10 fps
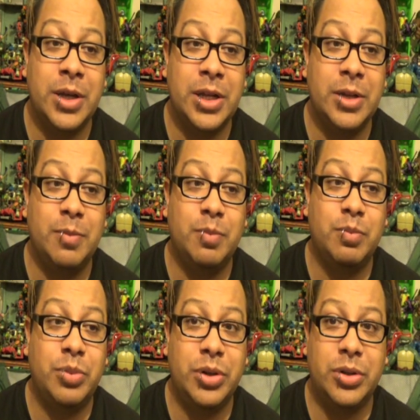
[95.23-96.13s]
He
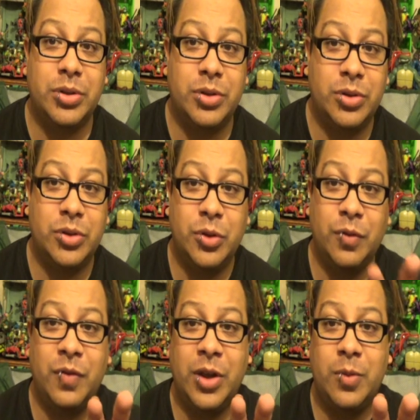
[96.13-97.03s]
put
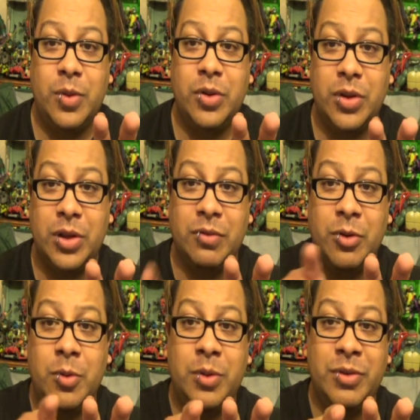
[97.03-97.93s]
two fake ones and the
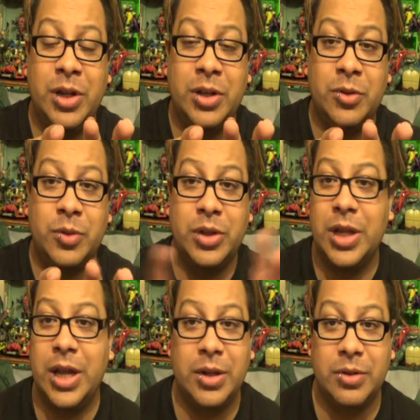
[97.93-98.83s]
real one right next to
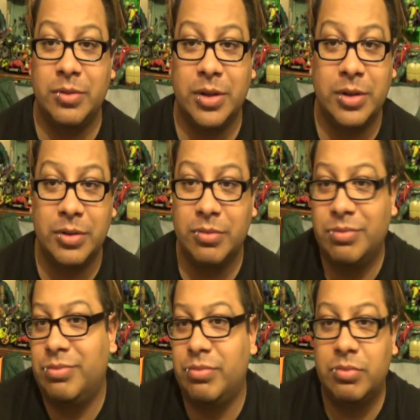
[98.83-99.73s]
it, and
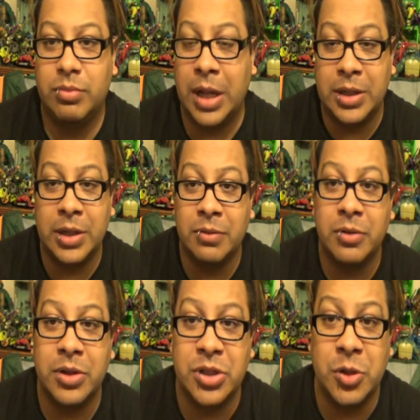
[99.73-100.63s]
that didn't
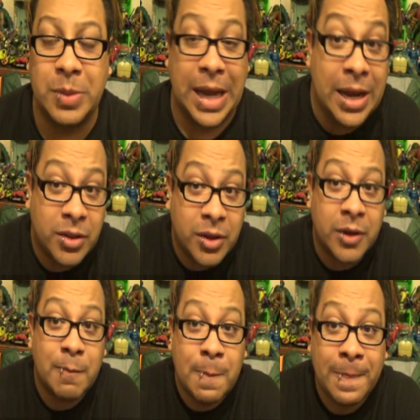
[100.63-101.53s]
really show me
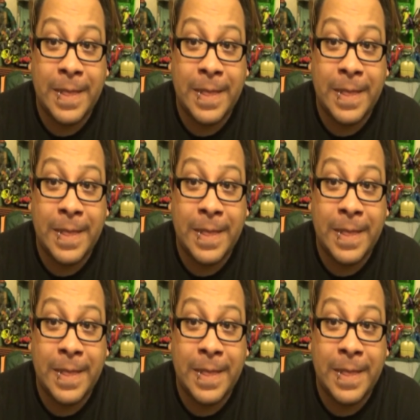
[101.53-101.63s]
anything.